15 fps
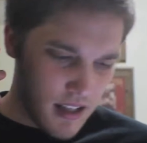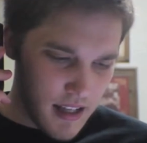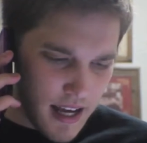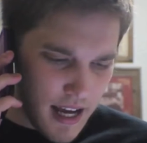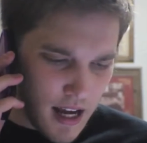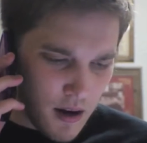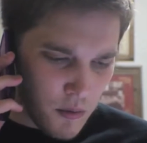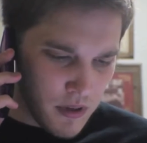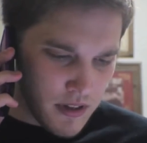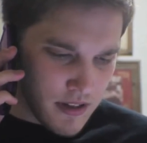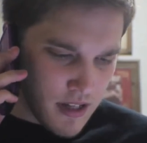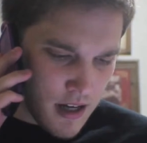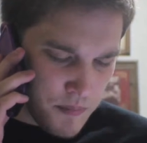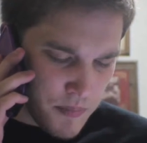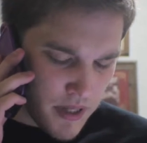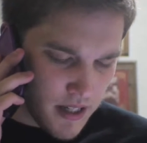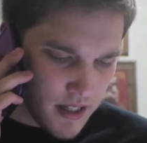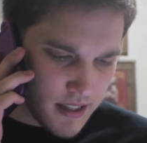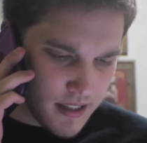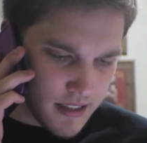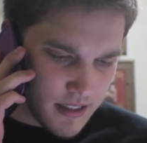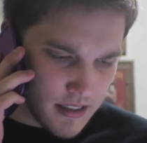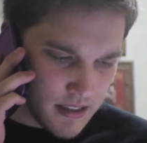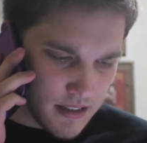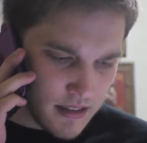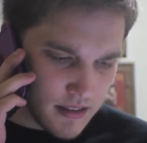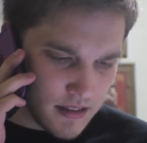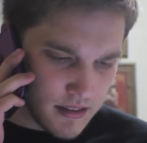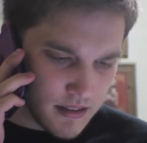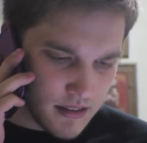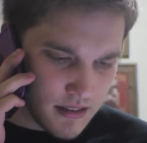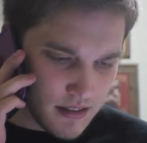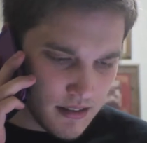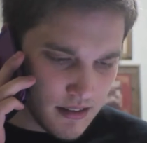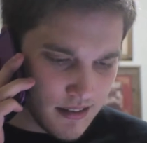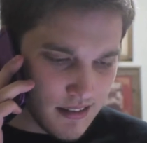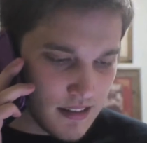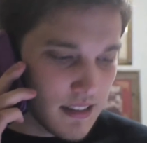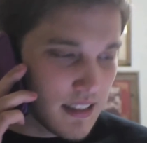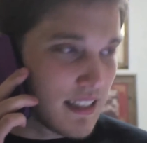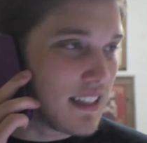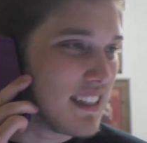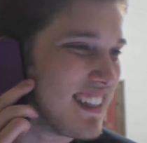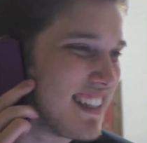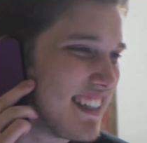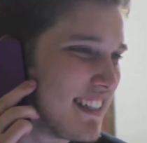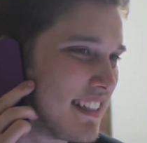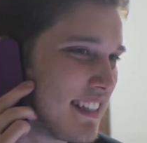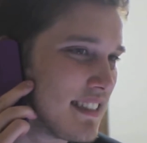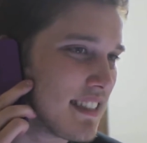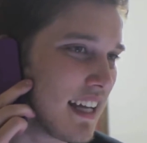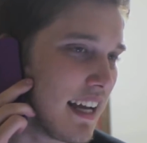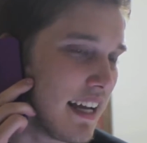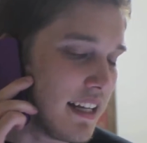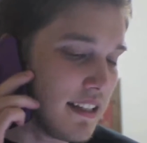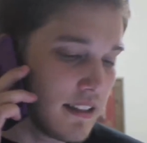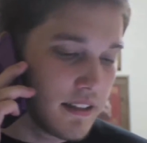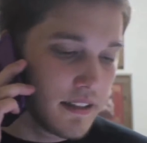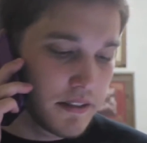Yeah, what's up? Uh, it, it's Kate.